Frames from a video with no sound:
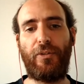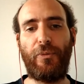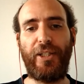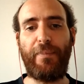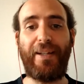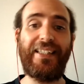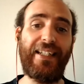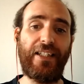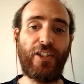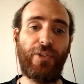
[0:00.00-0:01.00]
with the
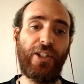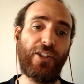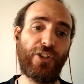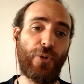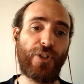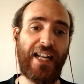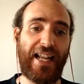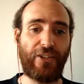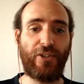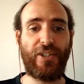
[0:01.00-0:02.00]
maintainers of the source
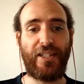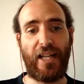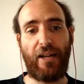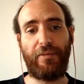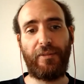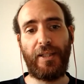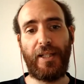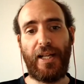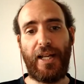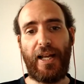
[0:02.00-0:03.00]
lessons and stuff.
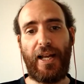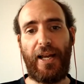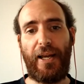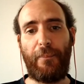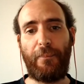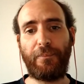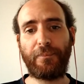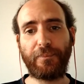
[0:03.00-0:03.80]
Um,